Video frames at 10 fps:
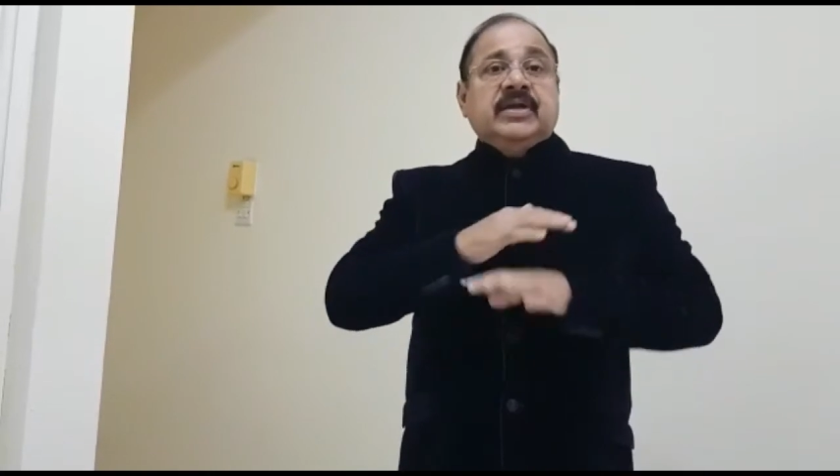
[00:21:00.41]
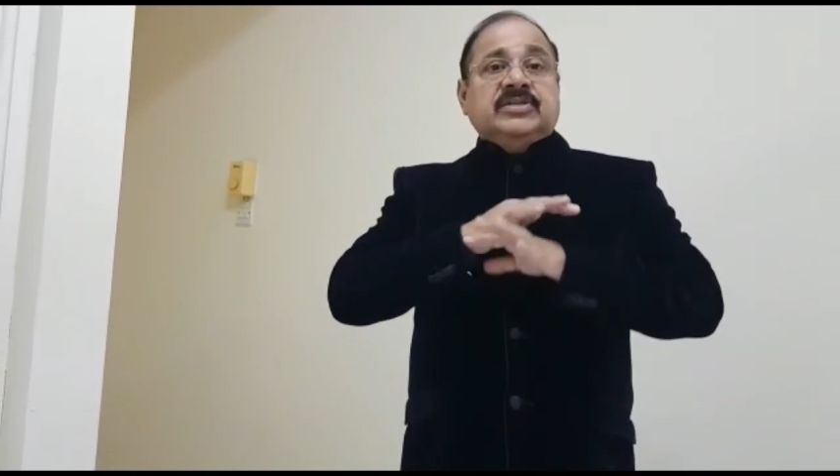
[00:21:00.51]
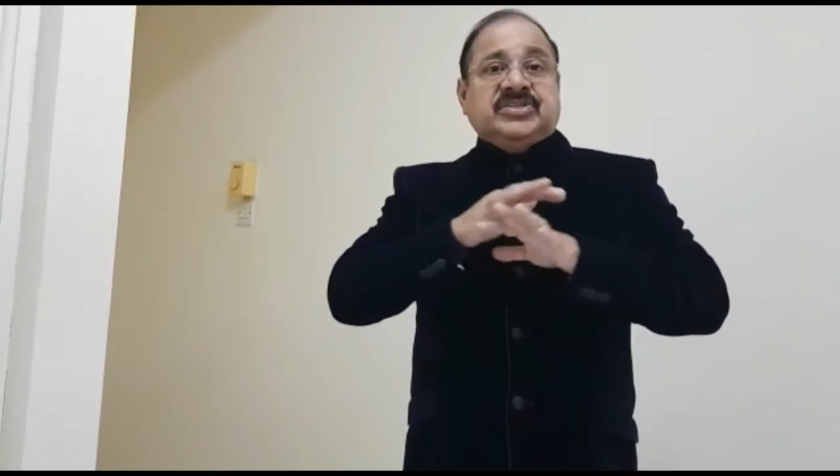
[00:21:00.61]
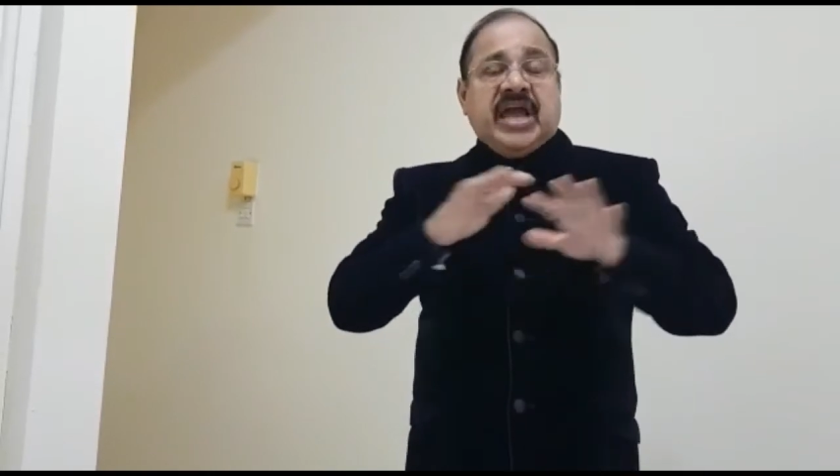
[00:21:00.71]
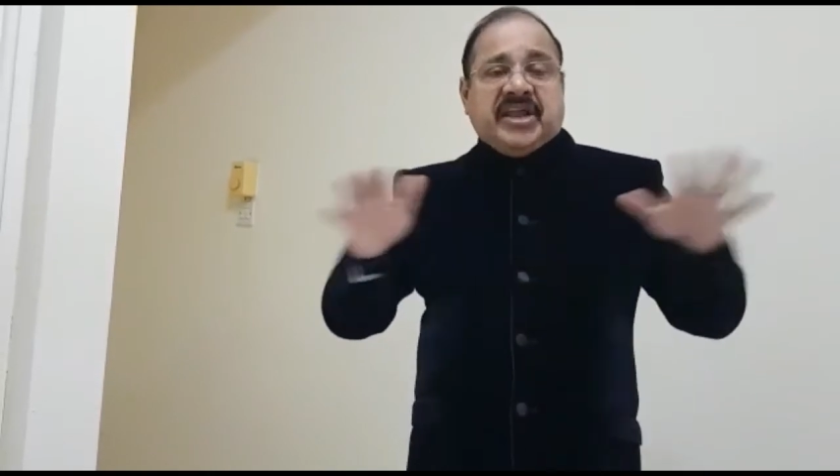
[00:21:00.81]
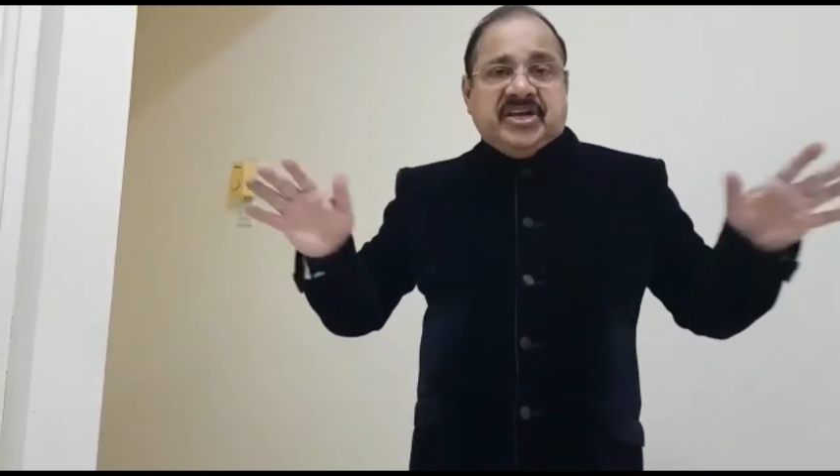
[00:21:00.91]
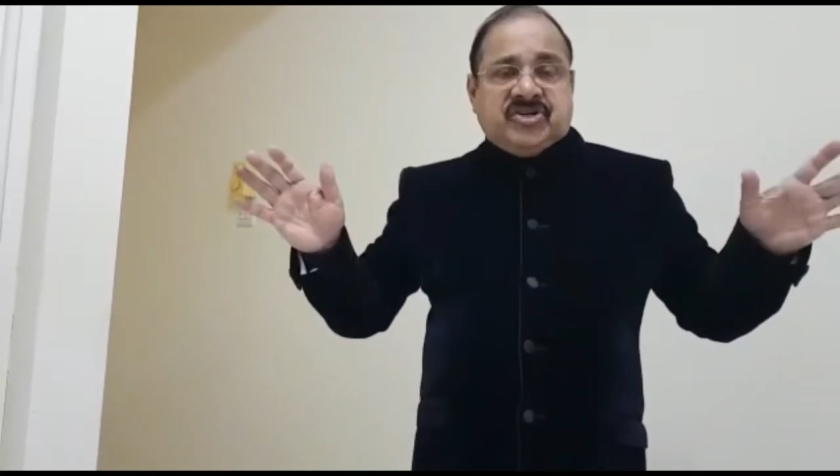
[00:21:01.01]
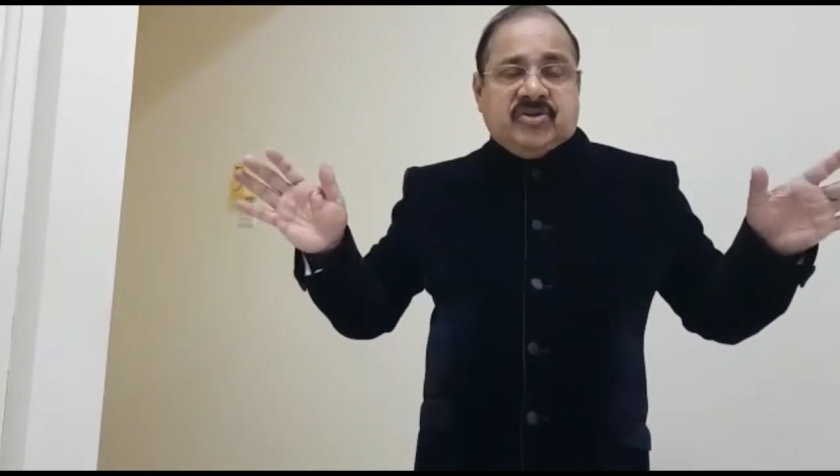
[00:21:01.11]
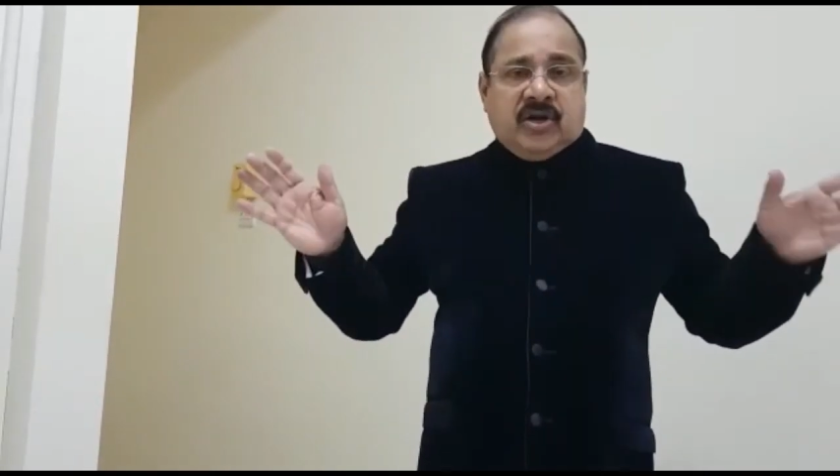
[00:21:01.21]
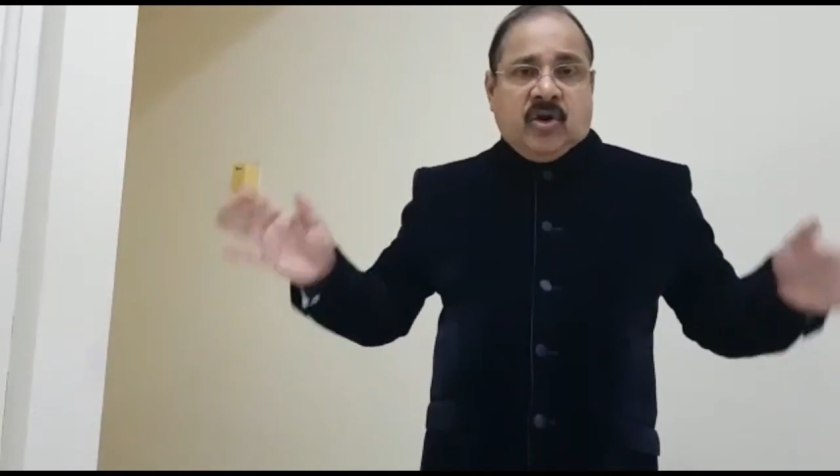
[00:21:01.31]

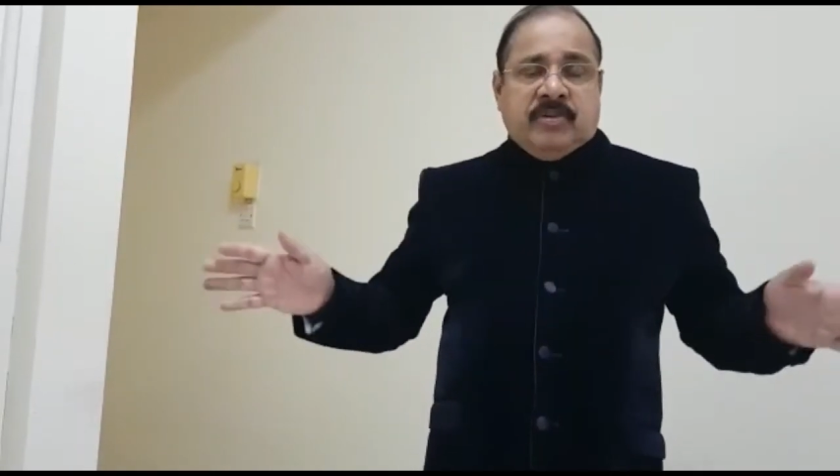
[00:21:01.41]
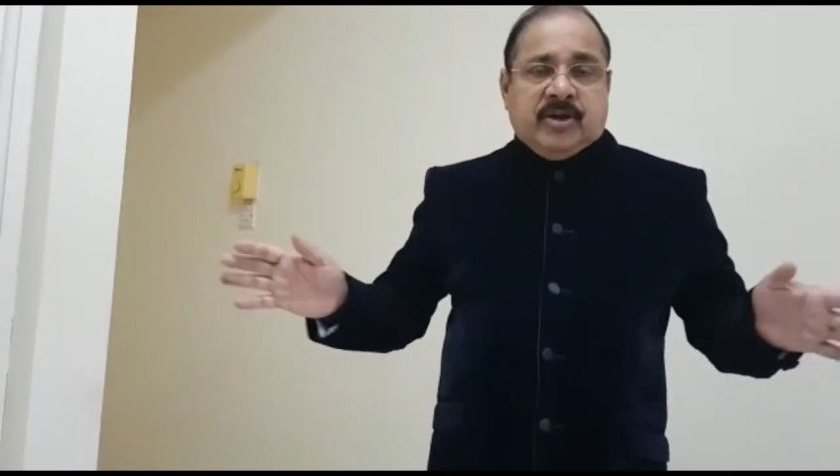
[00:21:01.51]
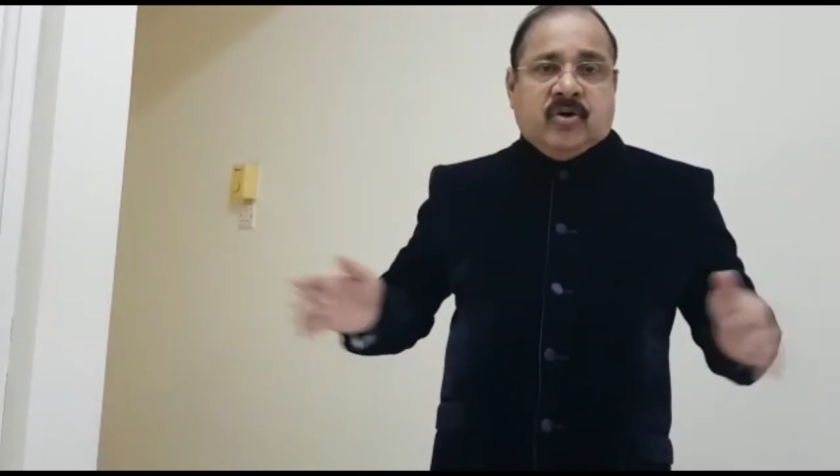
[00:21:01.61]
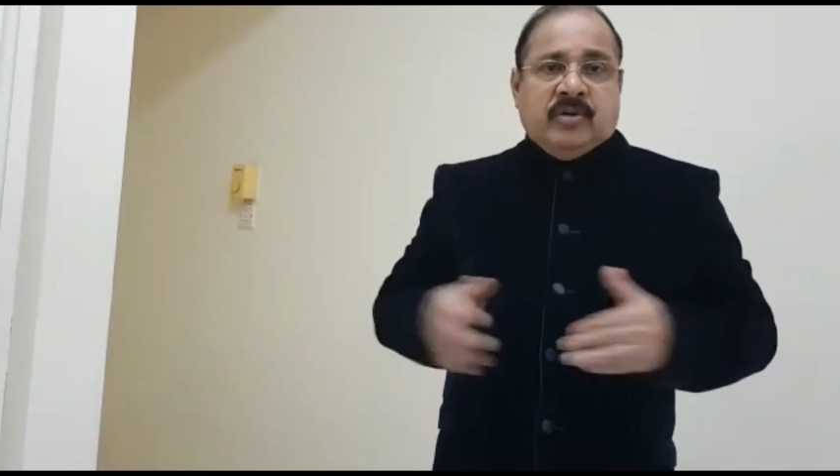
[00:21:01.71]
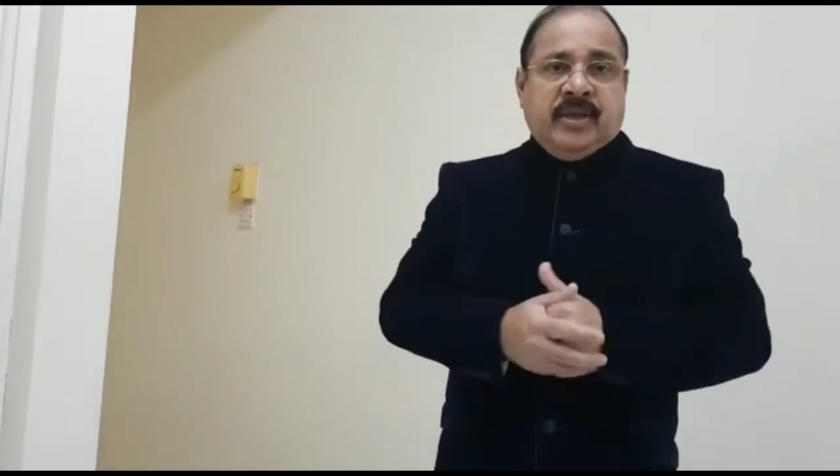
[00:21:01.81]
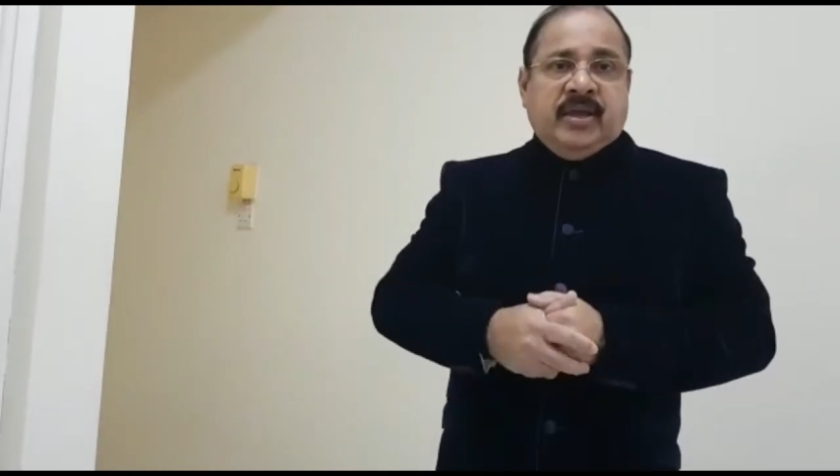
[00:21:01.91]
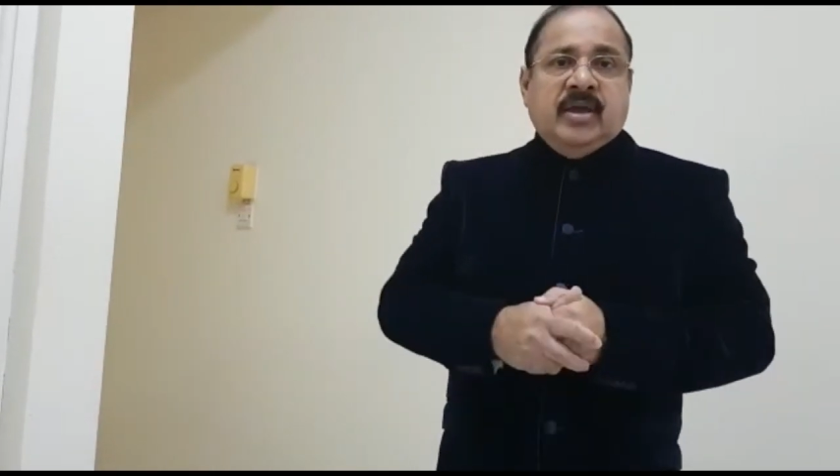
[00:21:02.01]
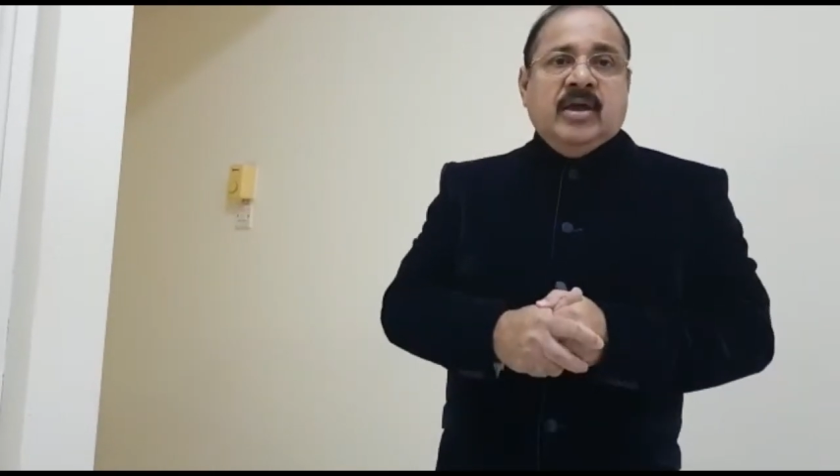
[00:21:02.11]
stagnation of the global economy.